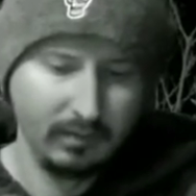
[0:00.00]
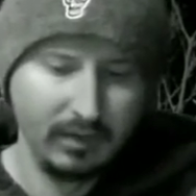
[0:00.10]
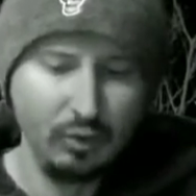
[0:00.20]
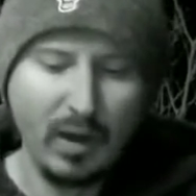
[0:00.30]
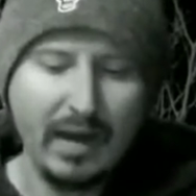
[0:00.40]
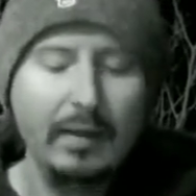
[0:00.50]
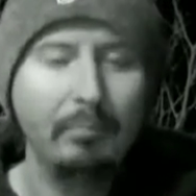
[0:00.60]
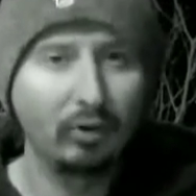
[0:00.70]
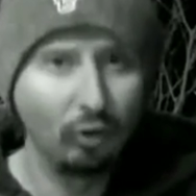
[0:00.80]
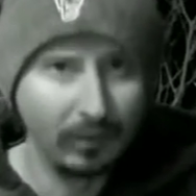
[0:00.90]
You
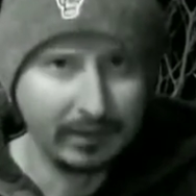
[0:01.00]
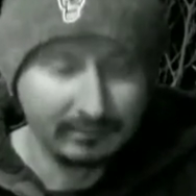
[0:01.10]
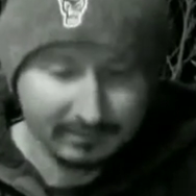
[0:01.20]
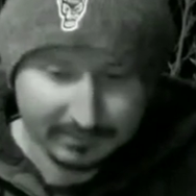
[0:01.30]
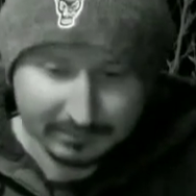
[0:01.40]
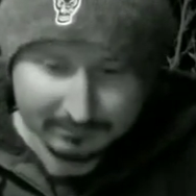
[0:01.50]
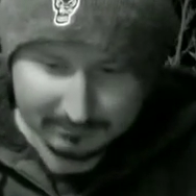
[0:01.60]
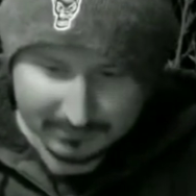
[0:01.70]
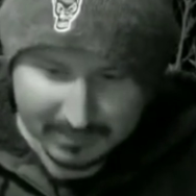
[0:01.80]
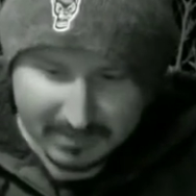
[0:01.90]
hypocrites,
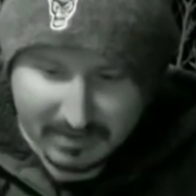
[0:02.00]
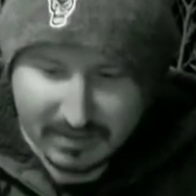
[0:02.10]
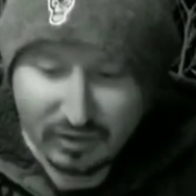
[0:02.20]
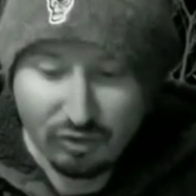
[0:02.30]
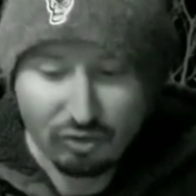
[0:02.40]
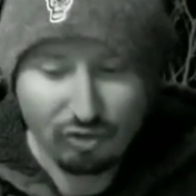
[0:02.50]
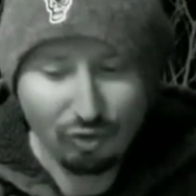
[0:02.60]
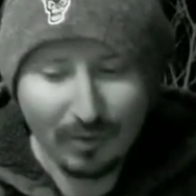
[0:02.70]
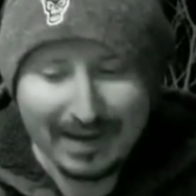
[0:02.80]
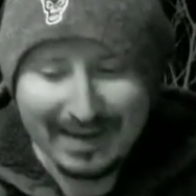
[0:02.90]
you
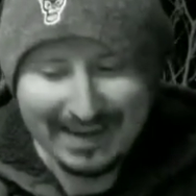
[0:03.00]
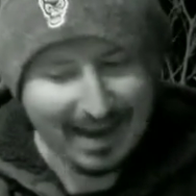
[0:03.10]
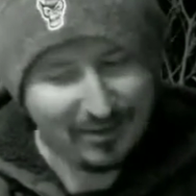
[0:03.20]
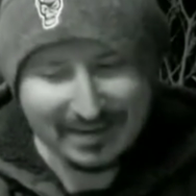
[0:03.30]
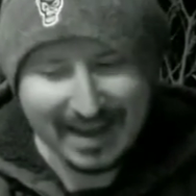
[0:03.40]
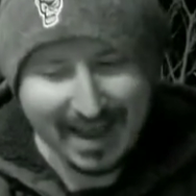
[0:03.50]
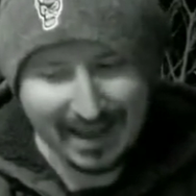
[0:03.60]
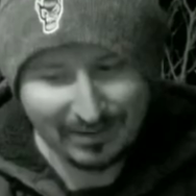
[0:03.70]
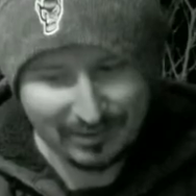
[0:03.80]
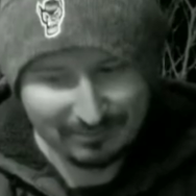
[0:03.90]
strain out a
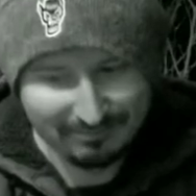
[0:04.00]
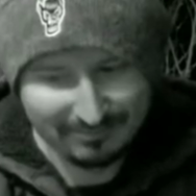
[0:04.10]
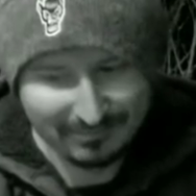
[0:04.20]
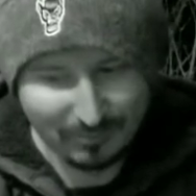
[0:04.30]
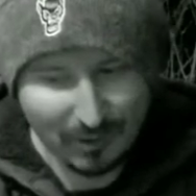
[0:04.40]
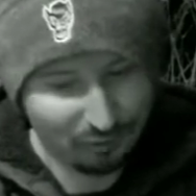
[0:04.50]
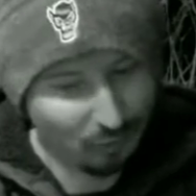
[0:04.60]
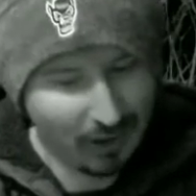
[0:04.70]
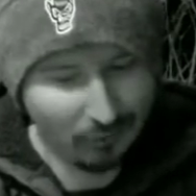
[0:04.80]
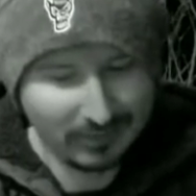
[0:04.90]
gnat while
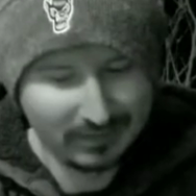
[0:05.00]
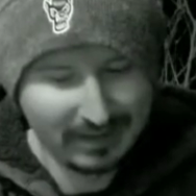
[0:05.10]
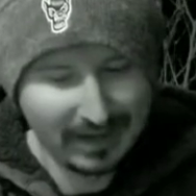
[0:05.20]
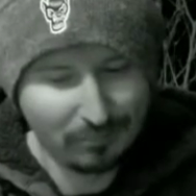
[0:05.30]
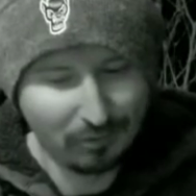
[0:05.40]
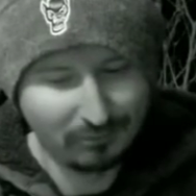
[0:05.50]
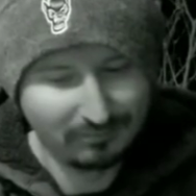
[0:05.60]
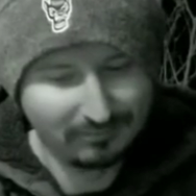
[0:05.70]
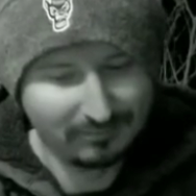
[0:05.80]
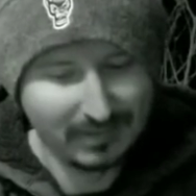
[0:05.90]
swallowing a camel.
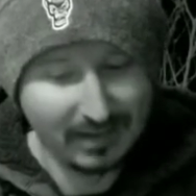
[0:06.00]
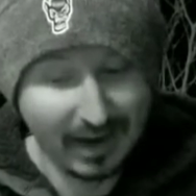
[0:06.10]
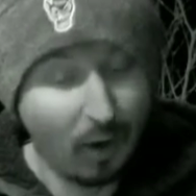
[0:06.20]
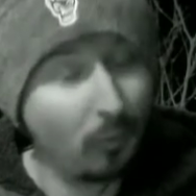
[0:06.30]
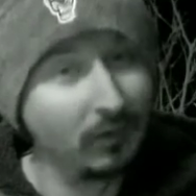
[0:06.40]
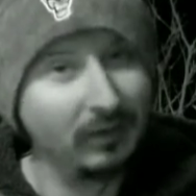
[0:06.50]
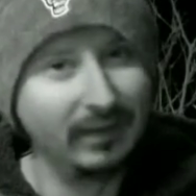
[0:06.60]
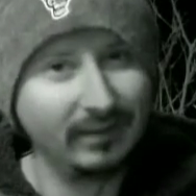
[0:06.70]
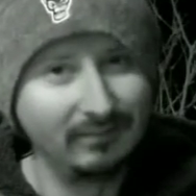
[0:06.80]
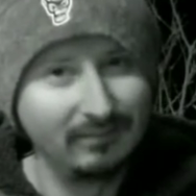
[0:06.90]

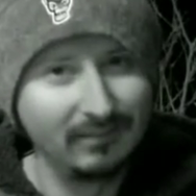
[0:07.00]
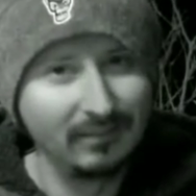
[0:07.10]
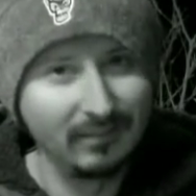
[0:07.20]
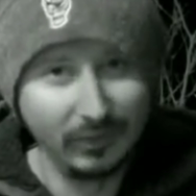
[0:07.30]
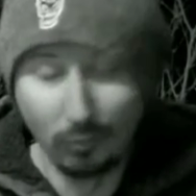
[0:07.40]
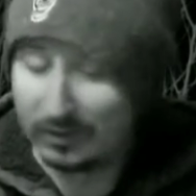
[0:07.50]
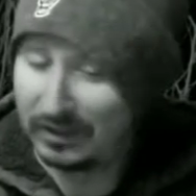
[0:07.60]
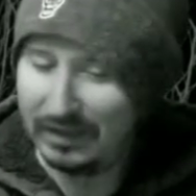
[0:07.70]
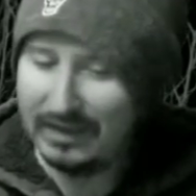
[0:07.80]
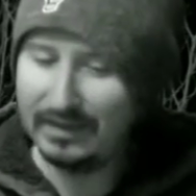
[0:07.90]
Outwardly, you are
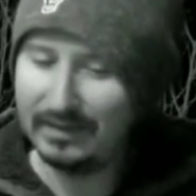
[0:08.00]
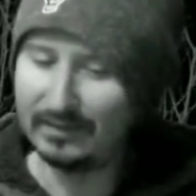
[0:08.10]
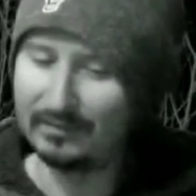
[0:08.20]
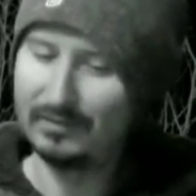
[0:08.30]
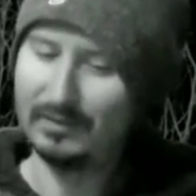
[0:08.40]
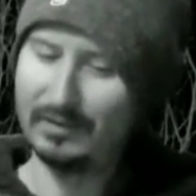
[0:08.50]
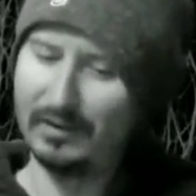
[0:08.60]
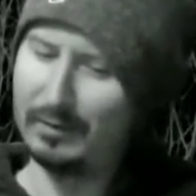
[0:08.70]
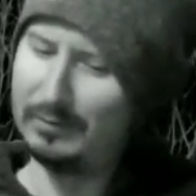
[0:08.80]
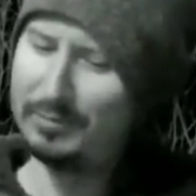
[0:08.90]
clean
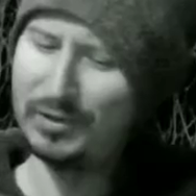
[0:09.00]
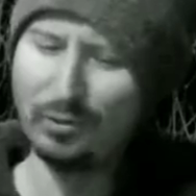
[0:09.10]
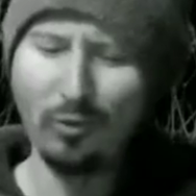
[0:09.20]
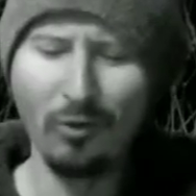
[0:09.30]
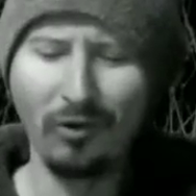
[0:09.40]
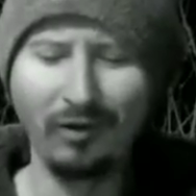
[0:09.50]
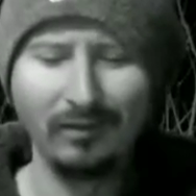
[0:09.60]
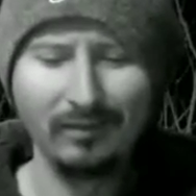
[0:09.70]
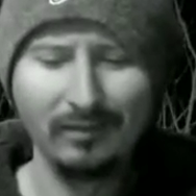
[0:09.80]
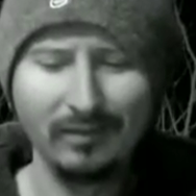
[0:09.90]
and pure,
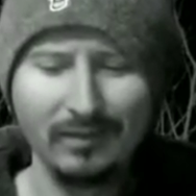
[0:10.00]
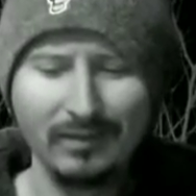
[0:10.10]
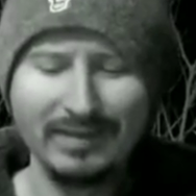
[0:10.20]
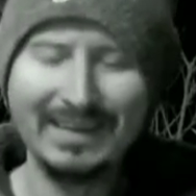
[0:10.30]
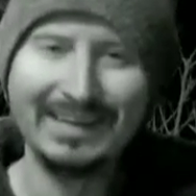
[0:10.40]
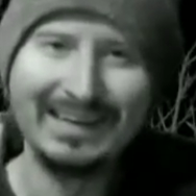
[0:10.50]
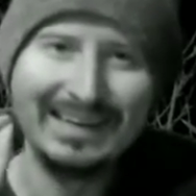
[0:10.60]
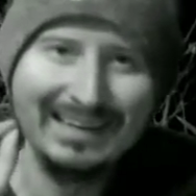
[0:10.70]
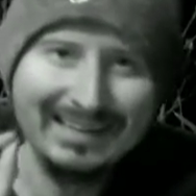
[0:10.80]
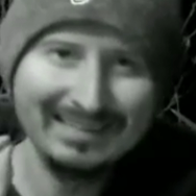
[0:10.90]
yet
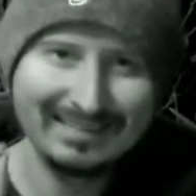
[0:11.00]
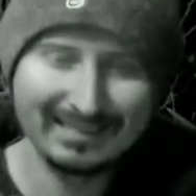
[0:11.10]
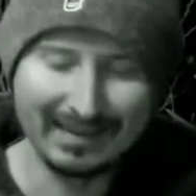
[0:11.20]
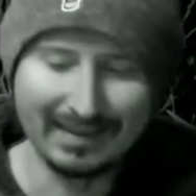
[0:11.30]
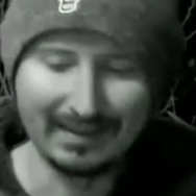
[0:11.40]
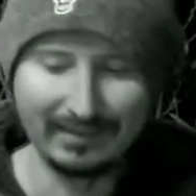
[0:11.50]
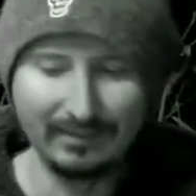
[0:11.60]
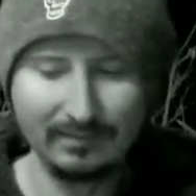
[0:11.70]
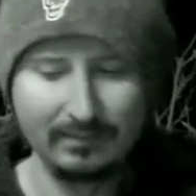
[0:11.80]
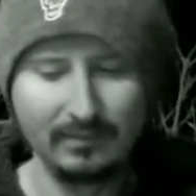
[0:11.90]
inside,
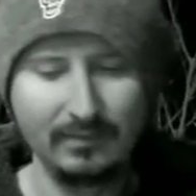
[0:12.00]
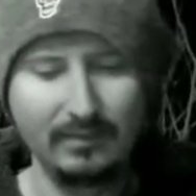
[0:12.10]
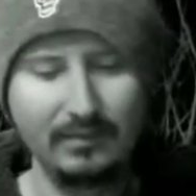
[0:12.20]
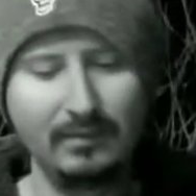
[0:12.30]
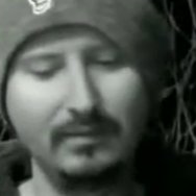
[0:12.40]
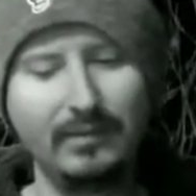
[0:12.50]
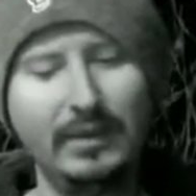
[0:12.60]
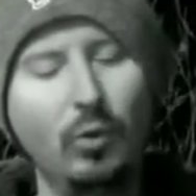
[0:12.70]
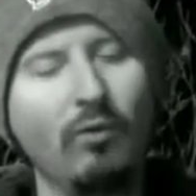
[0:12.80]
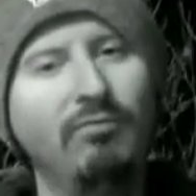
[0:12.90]

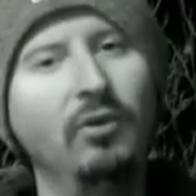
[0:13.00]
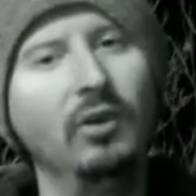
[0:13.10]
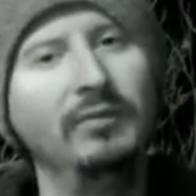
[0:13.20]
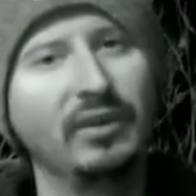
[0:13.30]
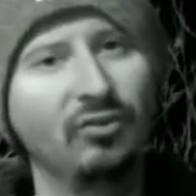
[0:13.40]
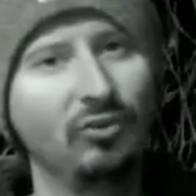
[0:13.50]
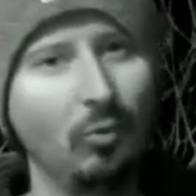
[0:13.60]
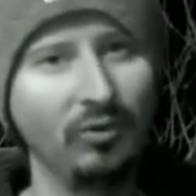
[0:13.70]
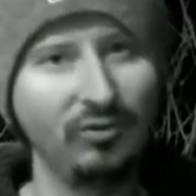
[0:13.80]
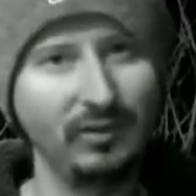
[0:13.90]
you are full of
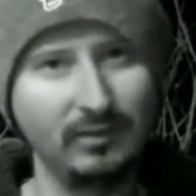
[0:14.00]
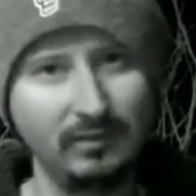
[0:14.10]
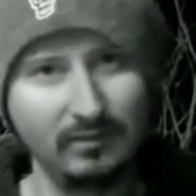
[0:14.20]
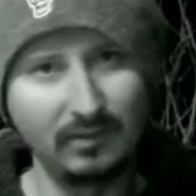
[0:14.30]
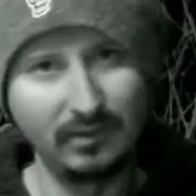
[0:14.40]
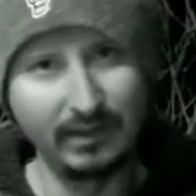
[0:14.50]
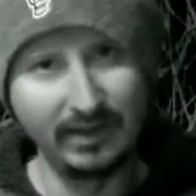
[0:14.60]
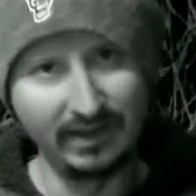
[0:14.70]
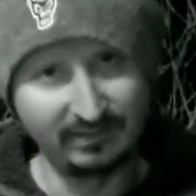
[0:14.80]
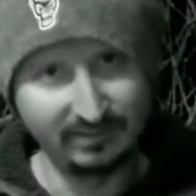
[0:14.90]
extortion
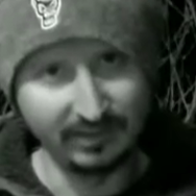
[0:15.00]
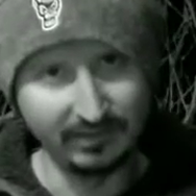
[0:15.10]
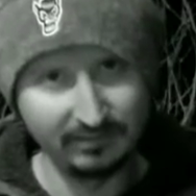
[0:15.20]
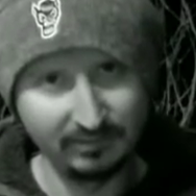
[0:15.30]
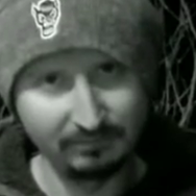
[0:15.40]
and excess.